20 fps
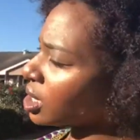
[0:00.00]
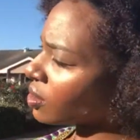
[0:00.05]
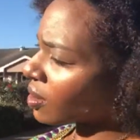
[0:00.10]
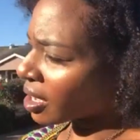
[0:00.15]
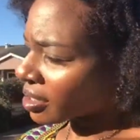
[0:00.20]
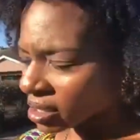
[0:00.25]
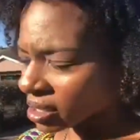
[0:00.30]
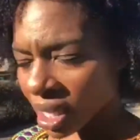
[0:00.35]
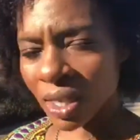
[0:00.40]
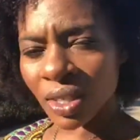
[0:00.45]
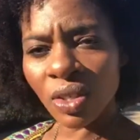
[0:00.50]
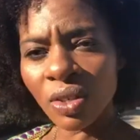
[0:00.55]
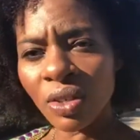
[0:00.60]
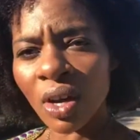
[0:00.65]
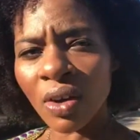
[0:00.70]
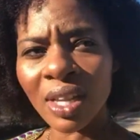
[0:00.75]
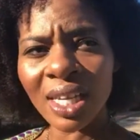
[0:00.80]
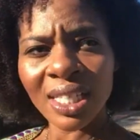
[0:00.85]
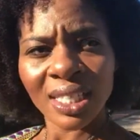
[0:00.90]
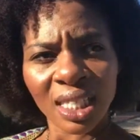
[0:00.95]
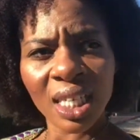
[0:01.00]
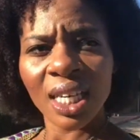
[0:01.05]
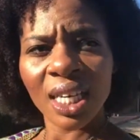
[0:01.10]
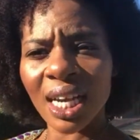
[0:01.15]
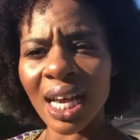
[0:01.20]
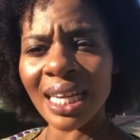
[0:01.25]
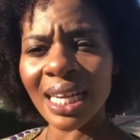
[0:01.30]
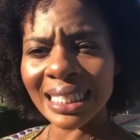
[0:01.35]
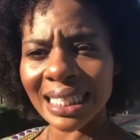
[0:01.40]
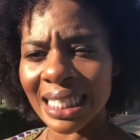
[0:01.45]
So I thought, you know, that's a good
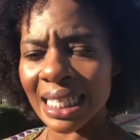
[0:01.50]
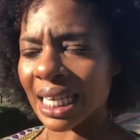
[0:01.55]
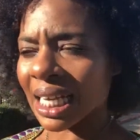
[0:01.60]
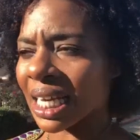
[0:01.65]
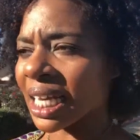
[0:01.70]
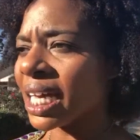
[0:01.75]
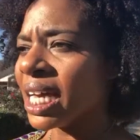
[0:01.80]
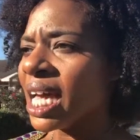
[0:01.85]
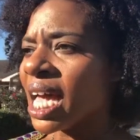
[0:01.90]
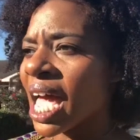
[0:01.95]
idea.